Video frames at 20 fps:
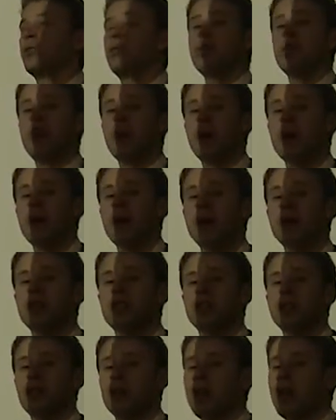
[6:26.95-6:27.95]
We care
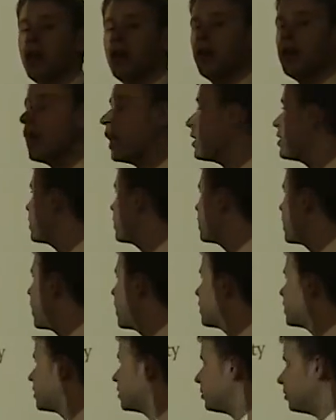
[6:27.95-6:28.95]
about you not just
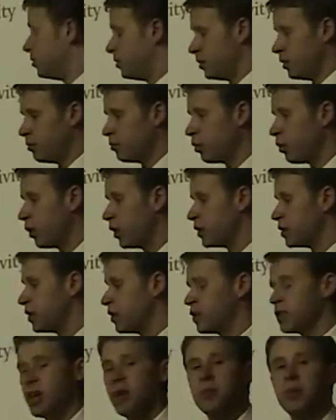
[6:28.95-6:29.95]
as employees in
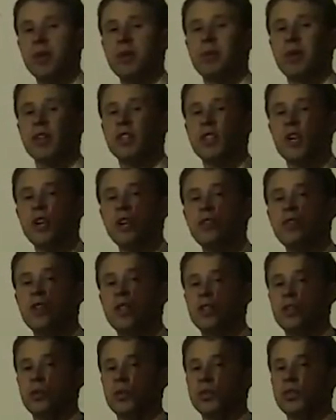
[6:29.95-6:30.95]
this company, but as
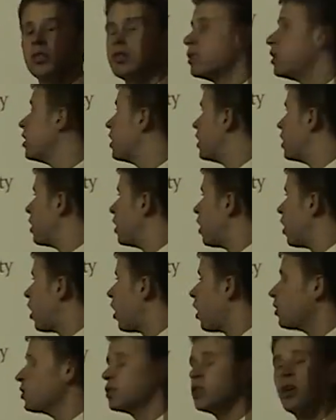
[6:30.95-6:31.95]
individuals.
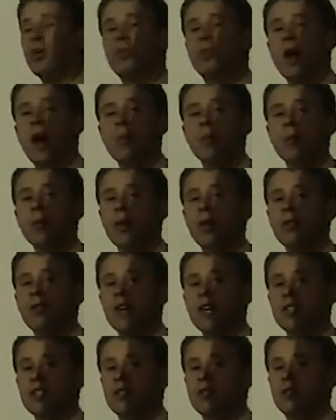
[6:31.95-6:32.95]
Also, proper
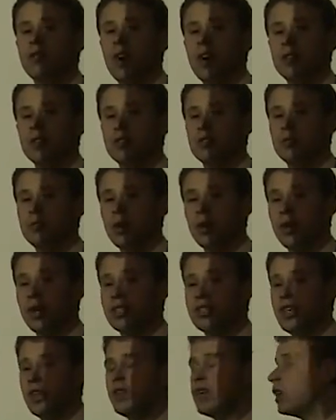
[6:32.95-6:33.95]
motivation fosters
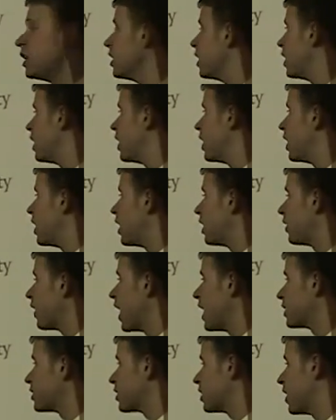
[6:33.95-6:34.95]
productivity. And
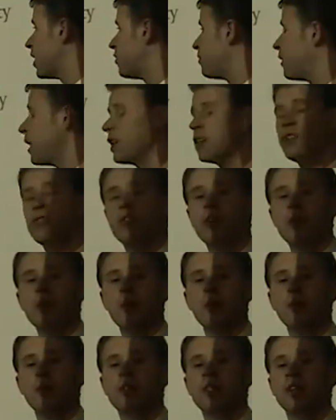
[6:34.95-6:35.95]
lastly, effective
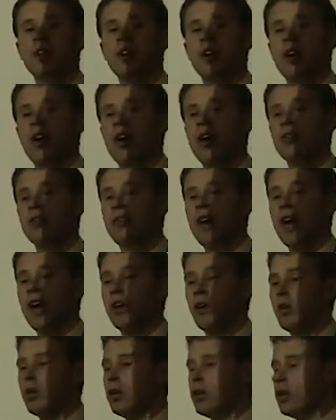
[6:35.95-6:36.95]
commitments are vital.